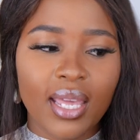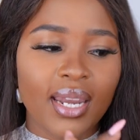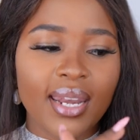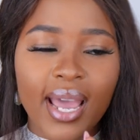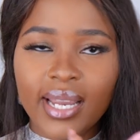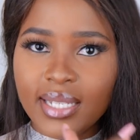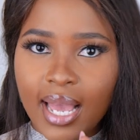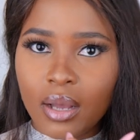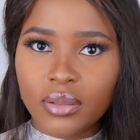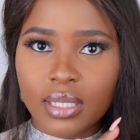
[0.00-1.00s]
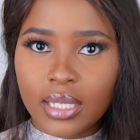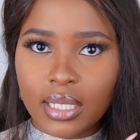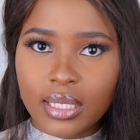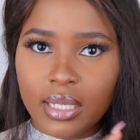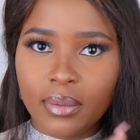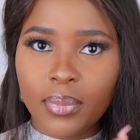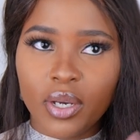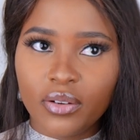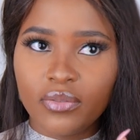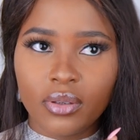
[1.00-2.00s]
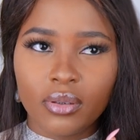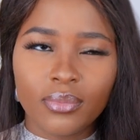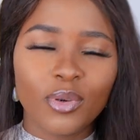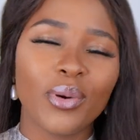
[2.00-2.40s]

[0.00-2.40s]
their night out sexy perfume.